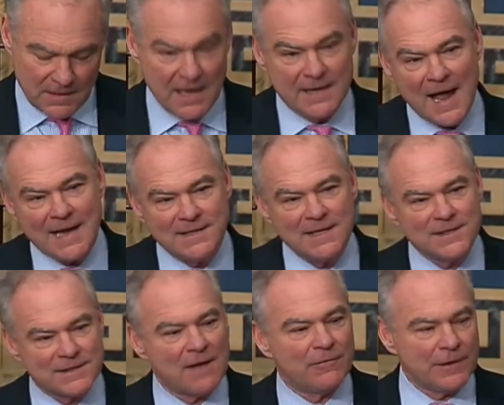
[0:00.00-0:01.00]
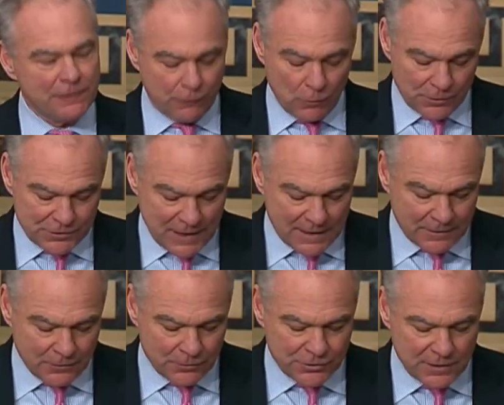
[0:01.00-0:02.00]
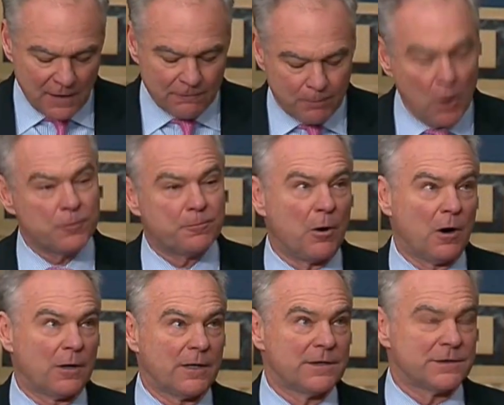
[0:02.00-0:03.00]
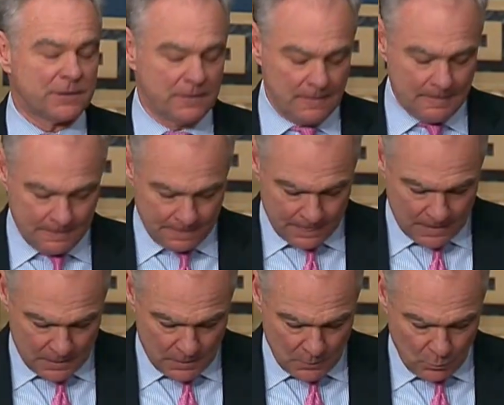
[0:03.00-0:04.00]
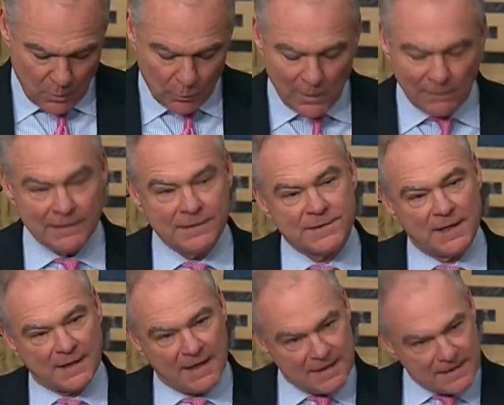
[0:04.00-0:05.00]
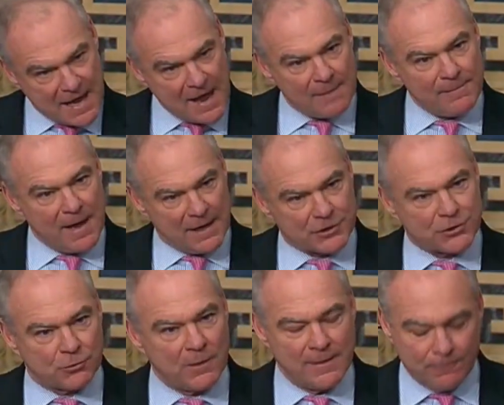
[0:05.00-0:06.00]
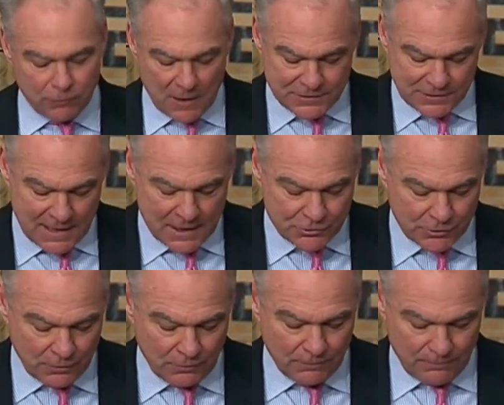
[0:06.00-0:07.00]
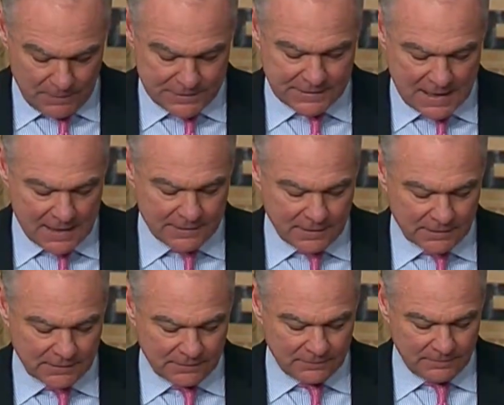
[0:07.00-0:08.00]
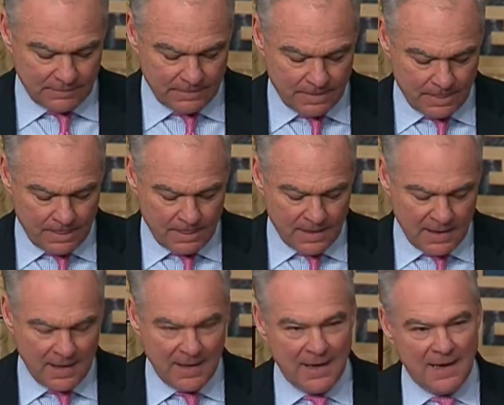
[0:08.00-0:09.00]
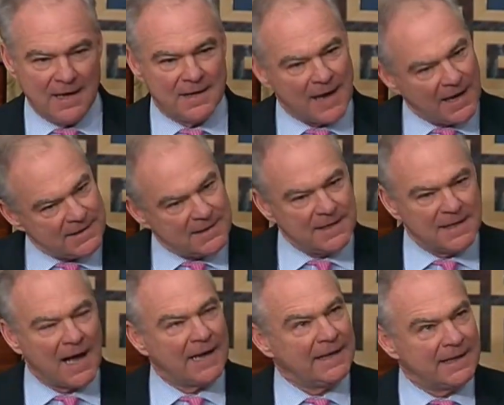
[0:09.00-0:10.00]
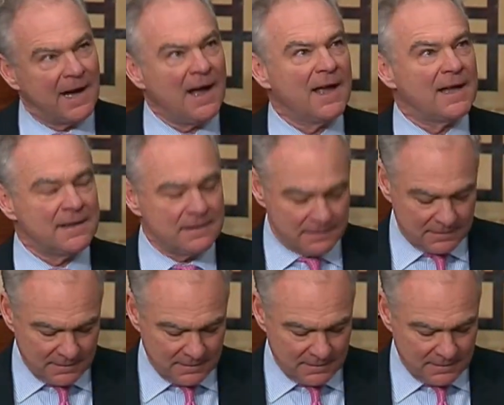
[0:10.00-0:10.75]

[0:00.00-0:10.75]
In 1974, senators of both parties were willing to condemn extreme presidential misconduct. In 1999,